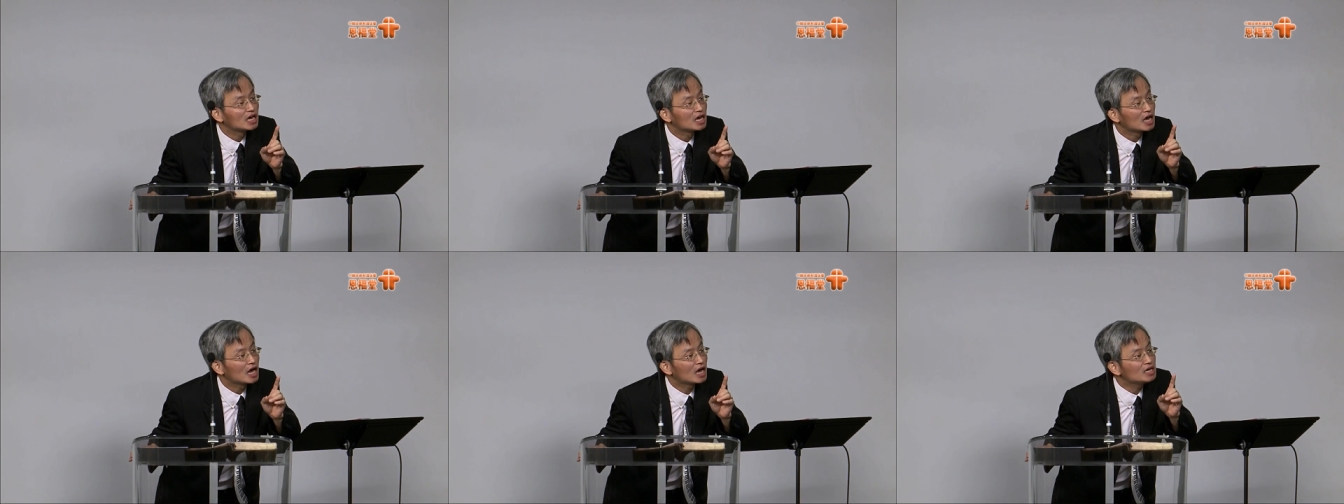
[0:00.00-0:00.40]

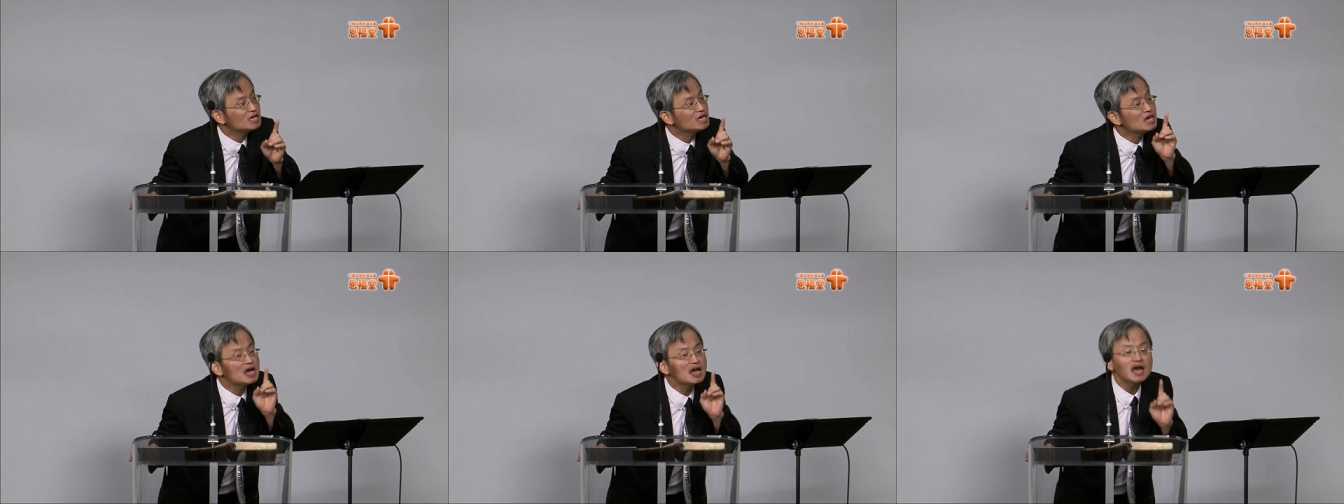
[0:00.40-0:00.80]
a
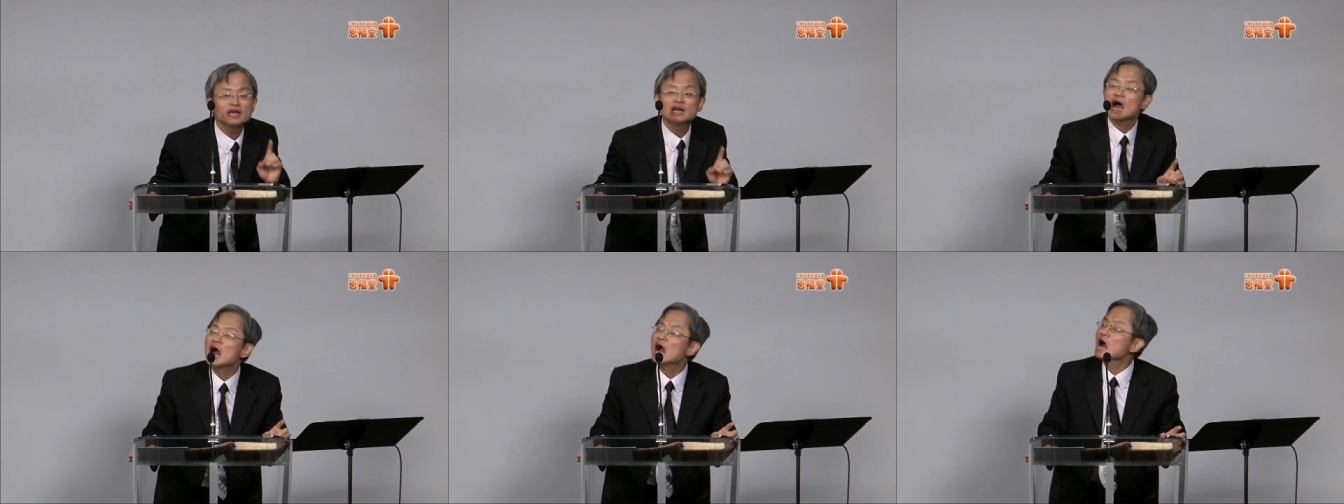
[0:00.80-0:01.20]
year and
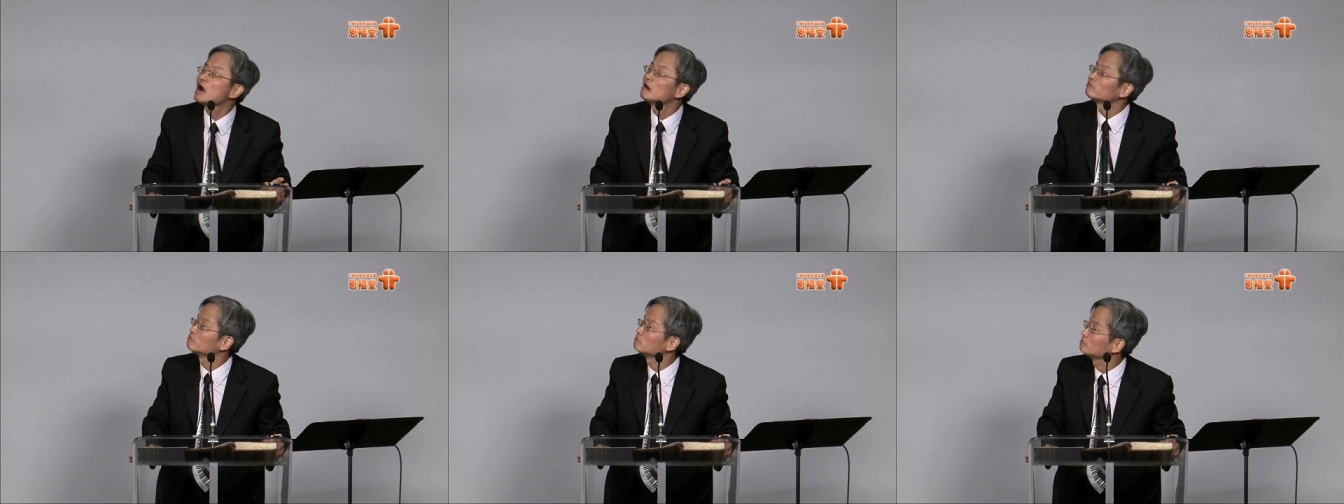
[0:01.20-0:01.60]
a half.
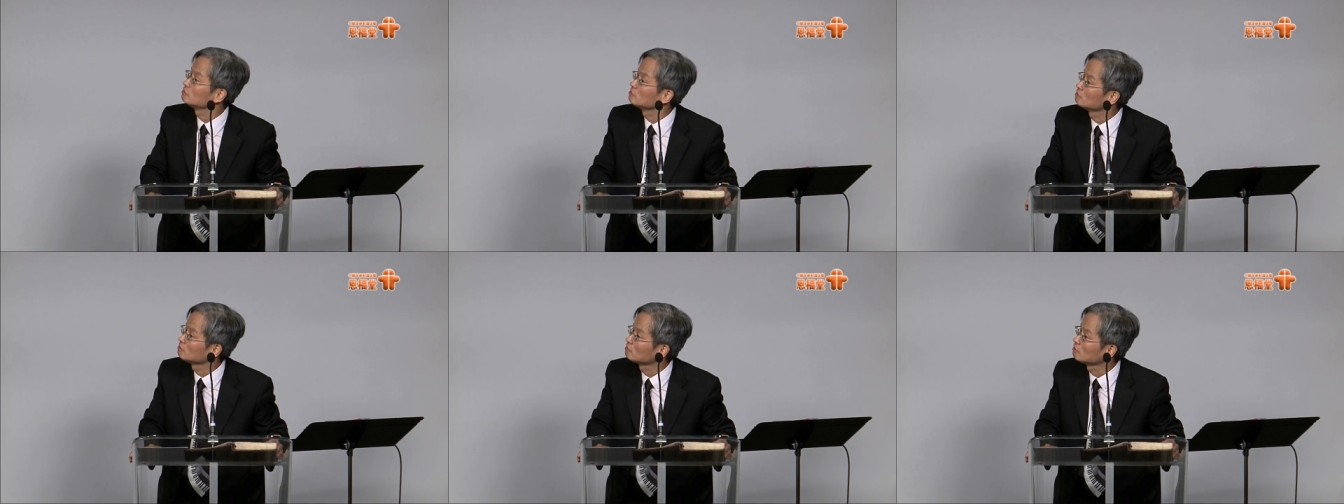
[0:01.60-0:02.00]

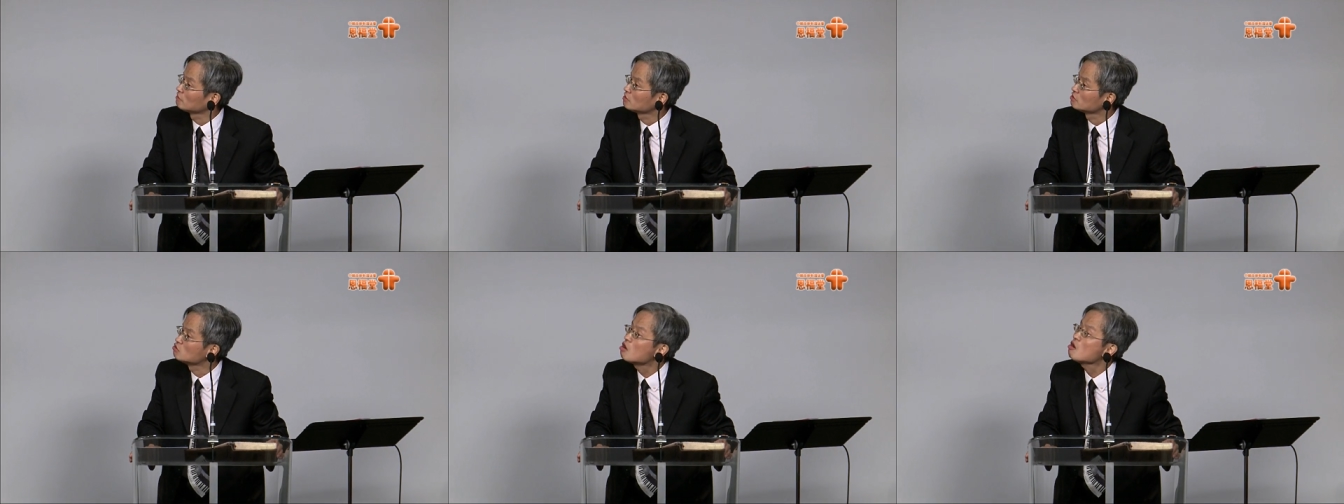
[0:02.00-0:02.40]

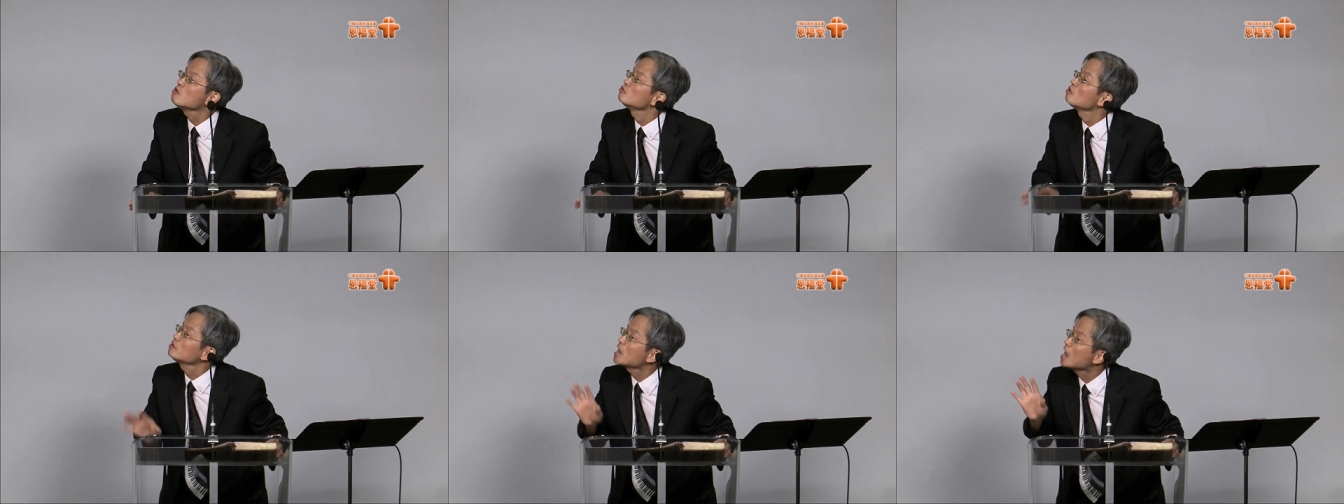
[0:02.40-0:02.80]
No,
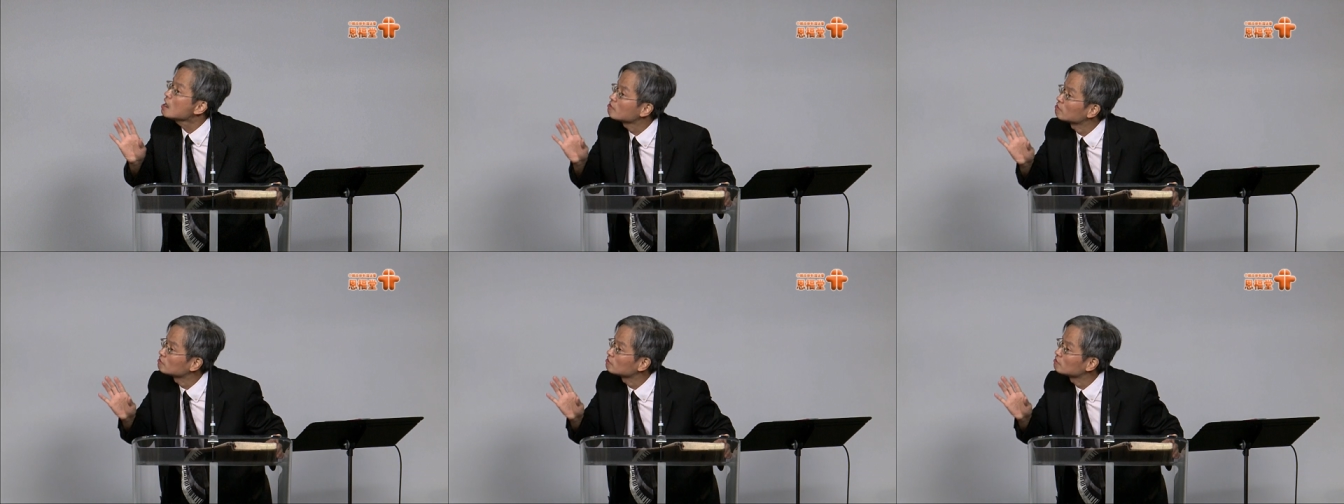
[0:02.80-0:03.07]
not now.